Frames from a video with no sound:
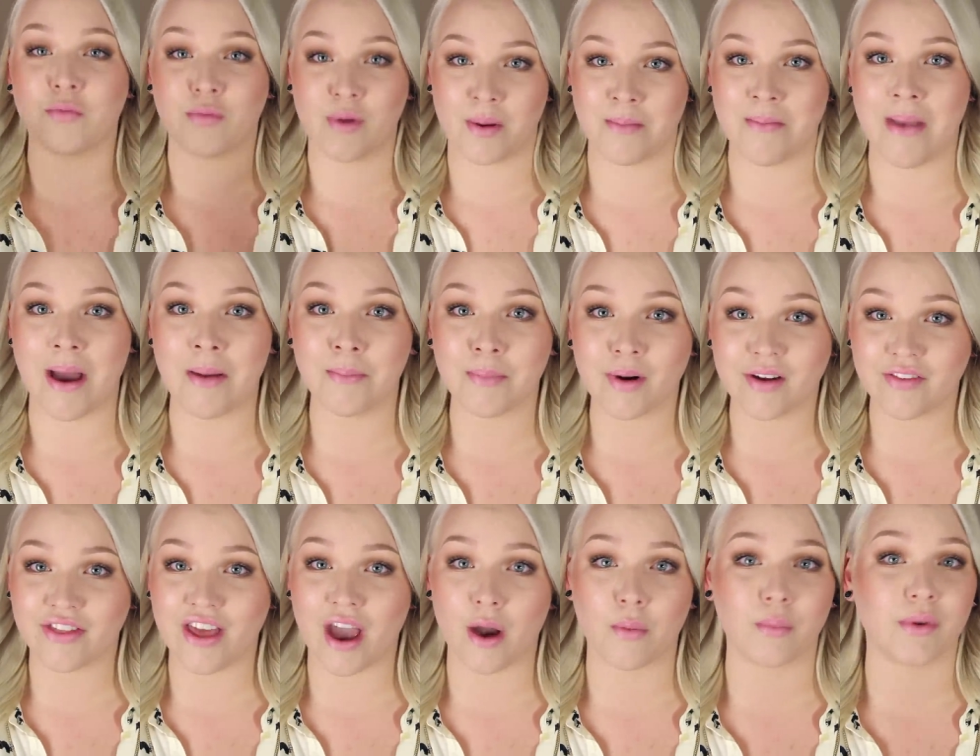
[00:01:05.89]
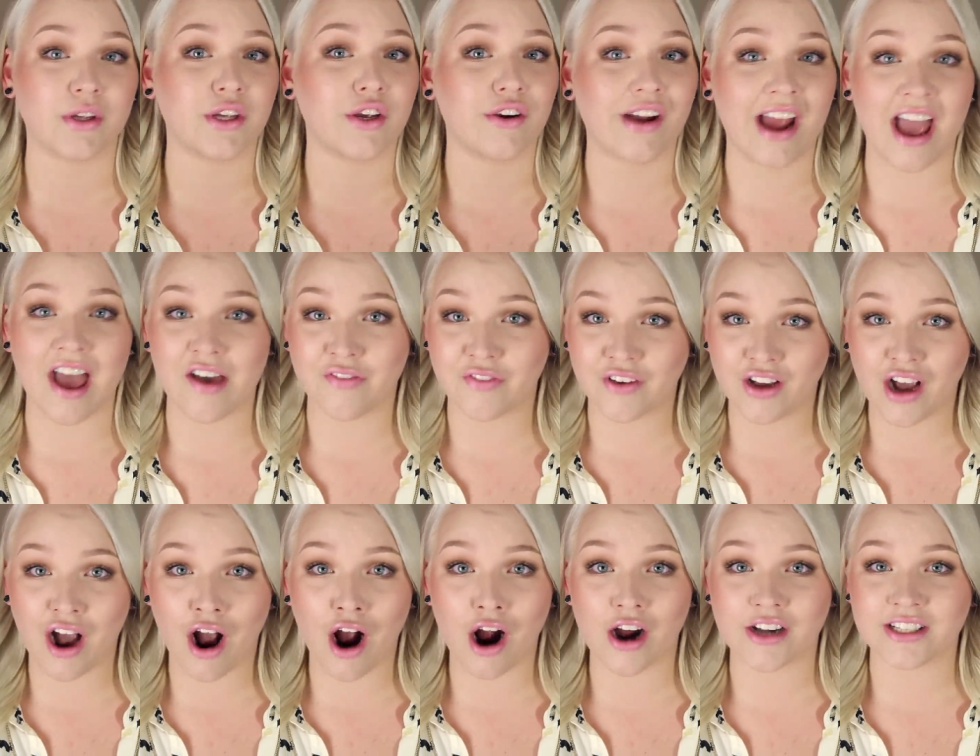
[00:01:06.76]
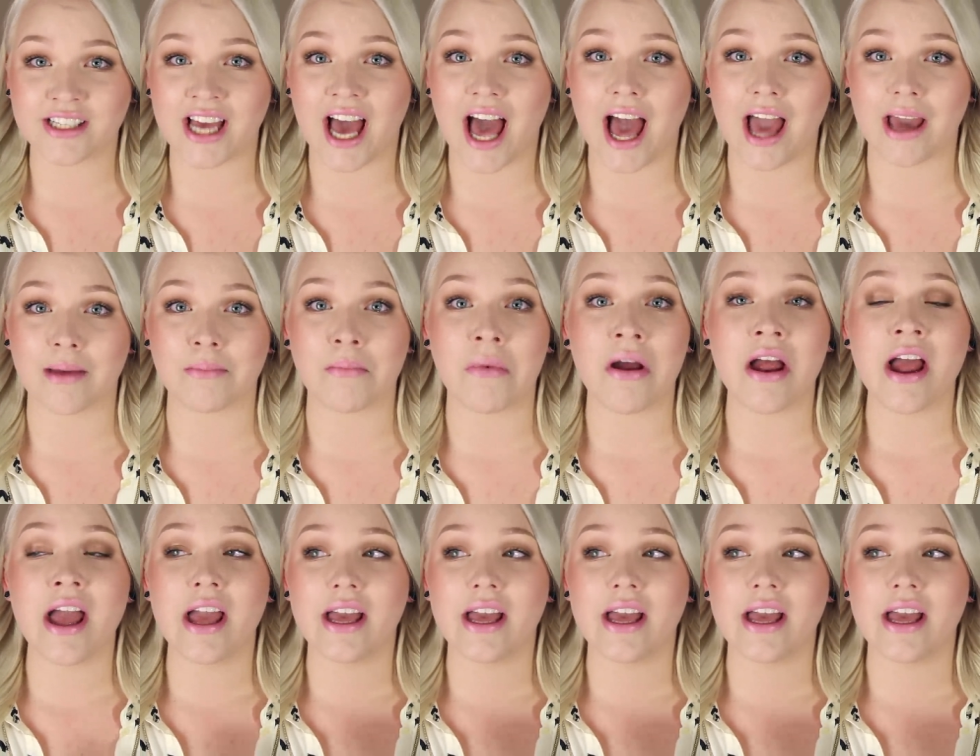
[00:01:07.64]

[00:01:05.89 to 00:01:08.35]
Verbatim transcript: Remember that when you're having a hard time,